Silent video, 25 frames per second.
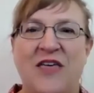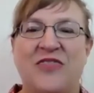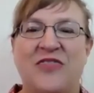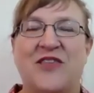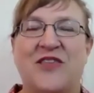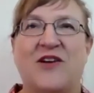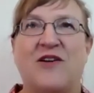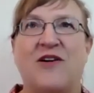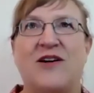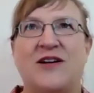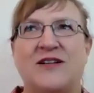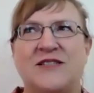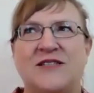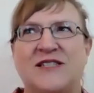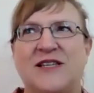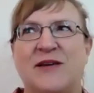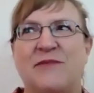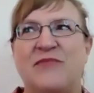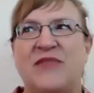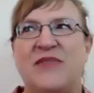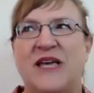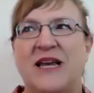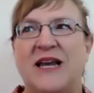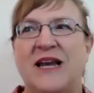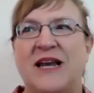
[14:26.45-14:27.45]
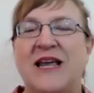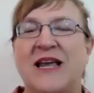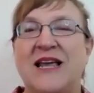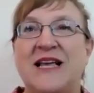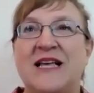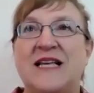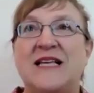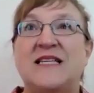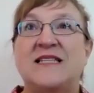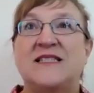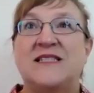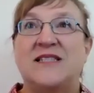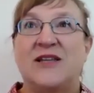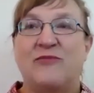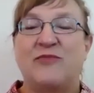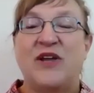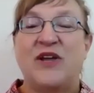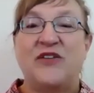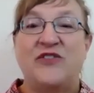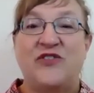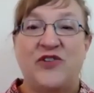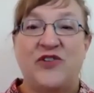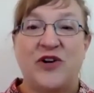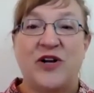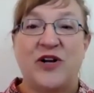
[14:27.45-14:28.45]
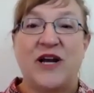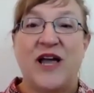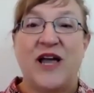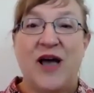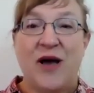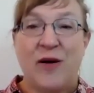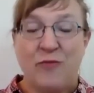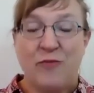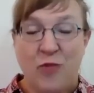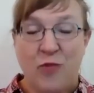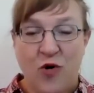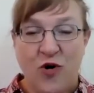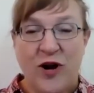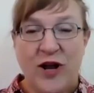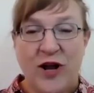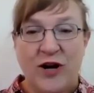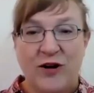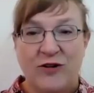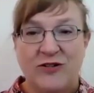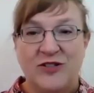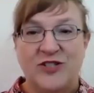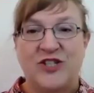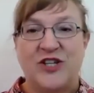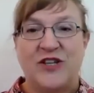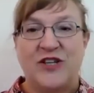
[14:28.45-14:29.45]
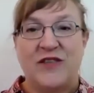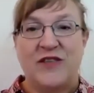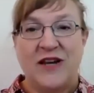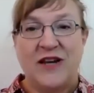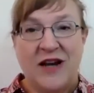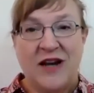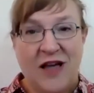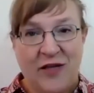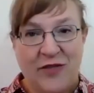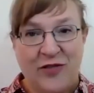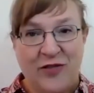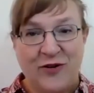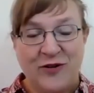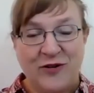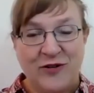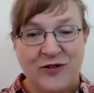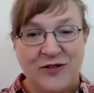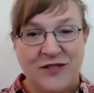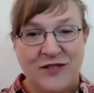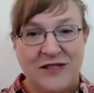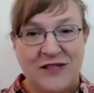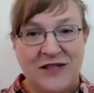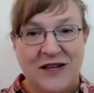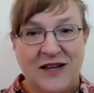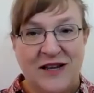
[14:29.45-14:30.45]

The concept that some days you're going to have more energy than others.